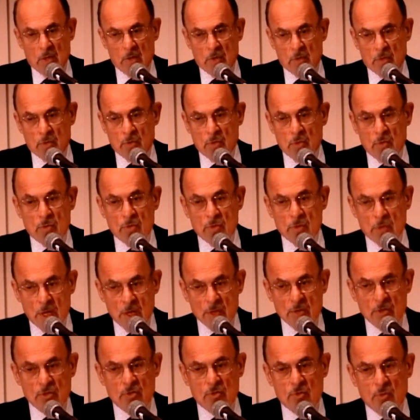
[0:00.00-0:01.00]
to
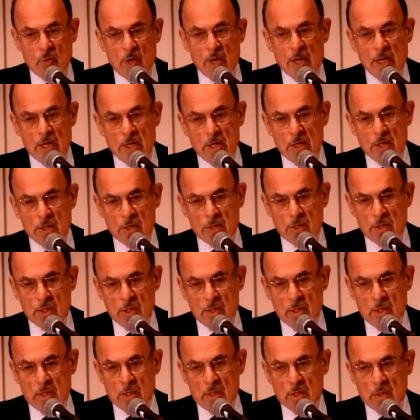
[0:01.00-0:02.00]
assuage,
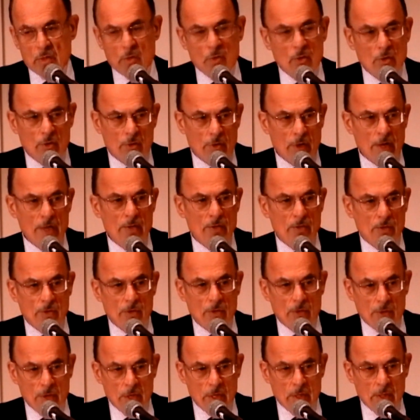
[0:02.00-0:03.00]
to a great
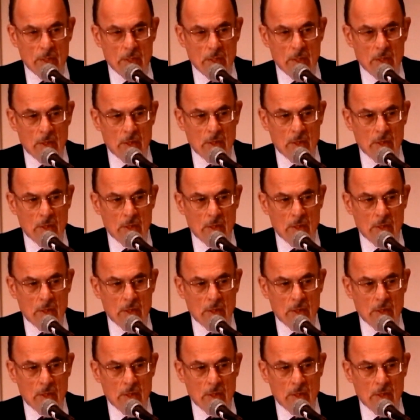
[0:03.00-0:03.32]
degree,